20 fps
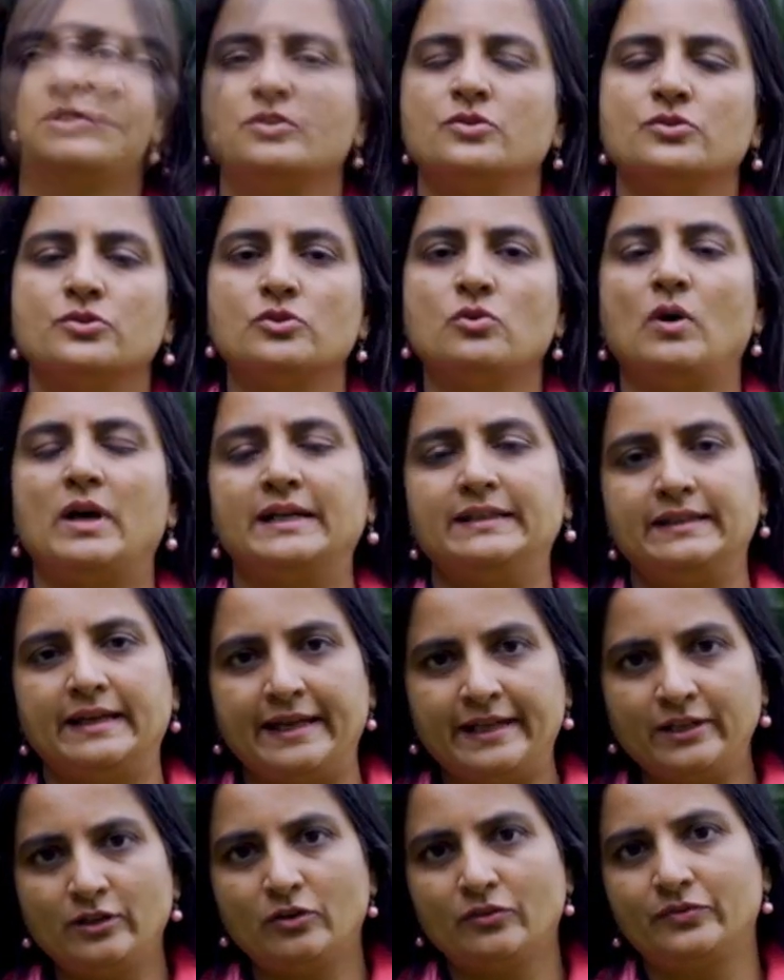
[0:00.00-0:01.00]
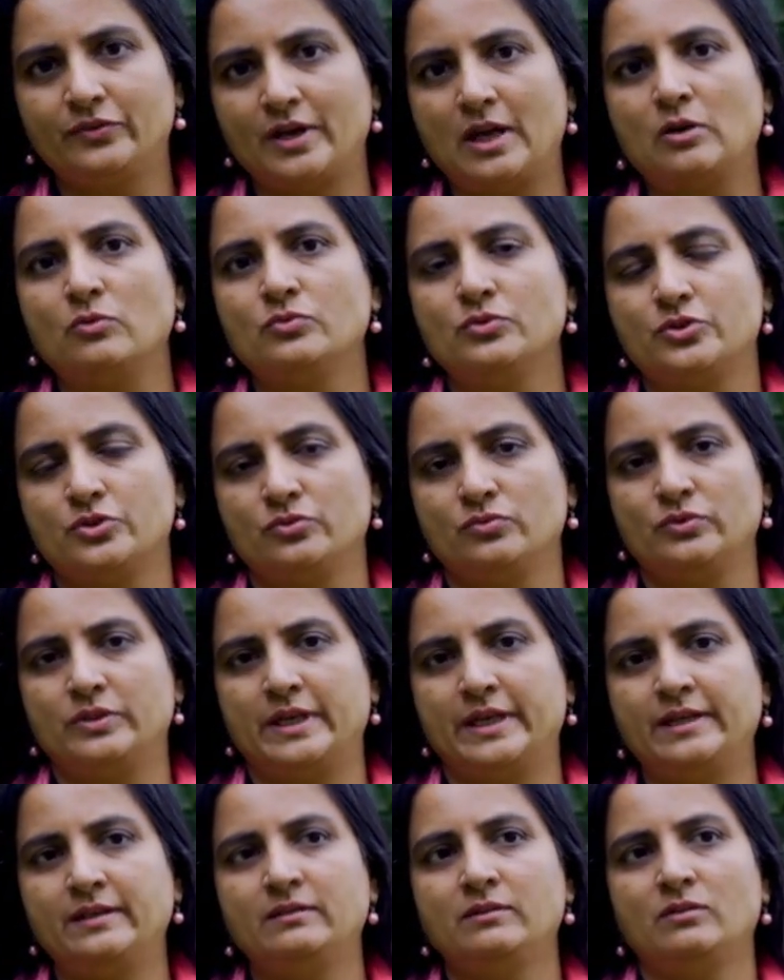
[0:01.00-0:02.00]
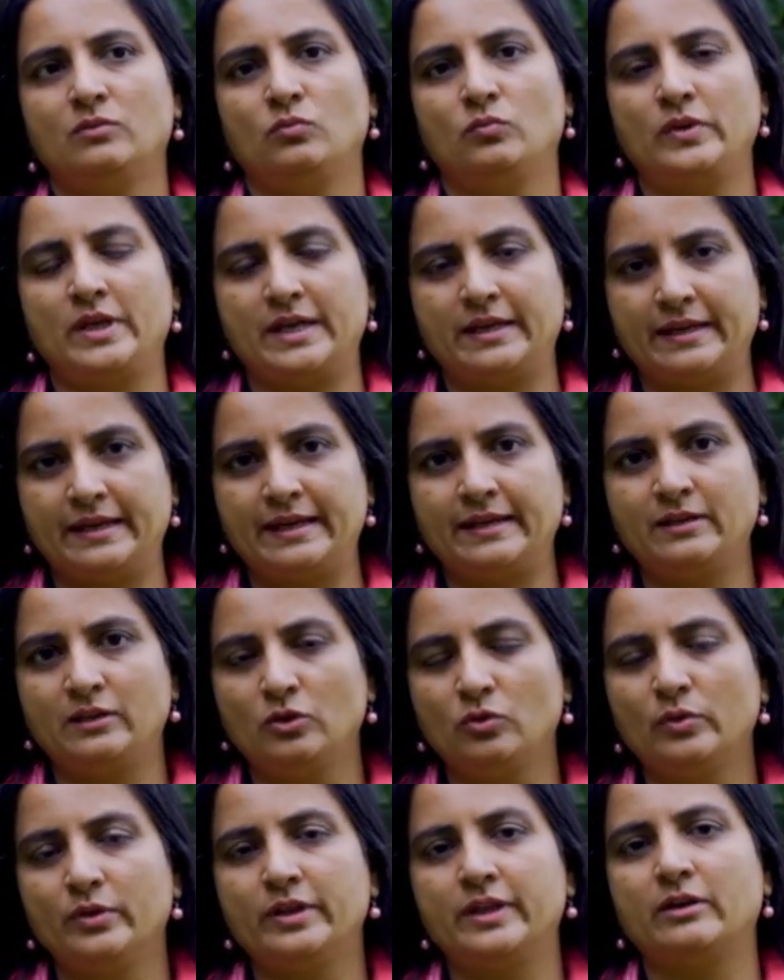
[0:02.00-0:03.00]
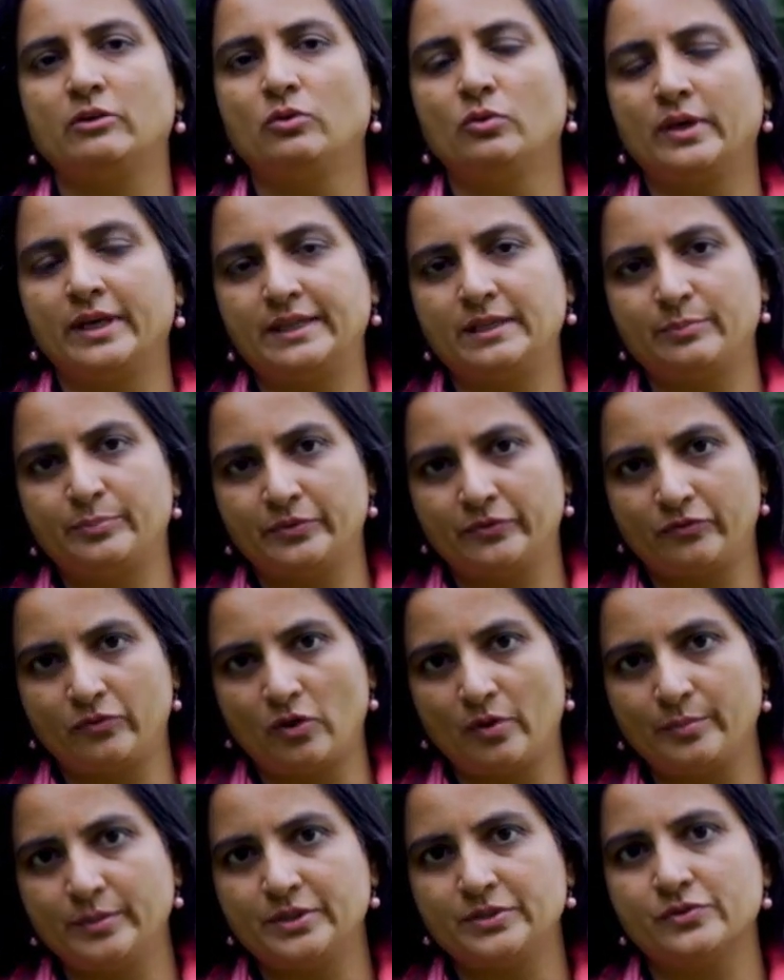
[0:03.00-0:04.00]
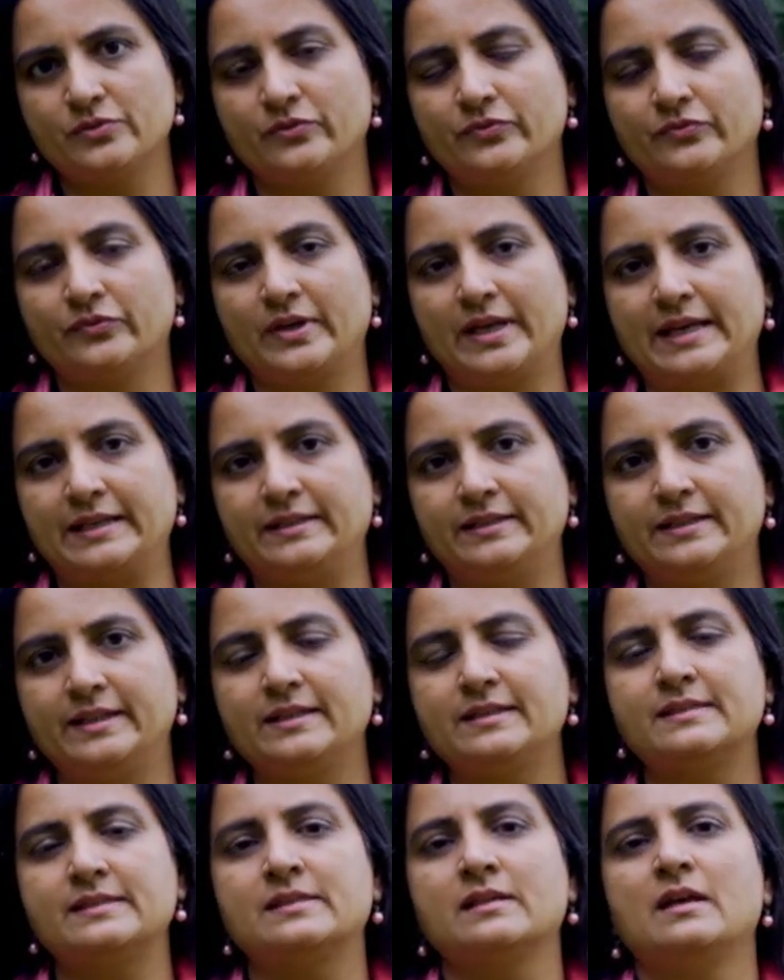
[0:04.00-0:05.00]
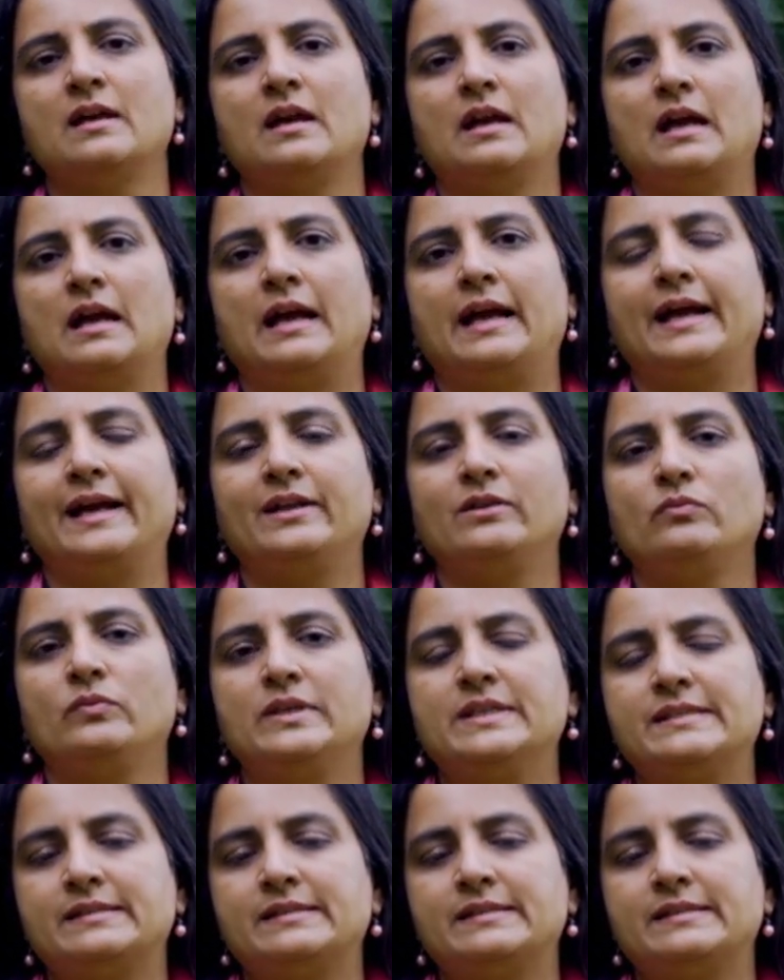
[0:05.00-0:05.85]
So at the end of round two then, we again look at the performance of candidates and we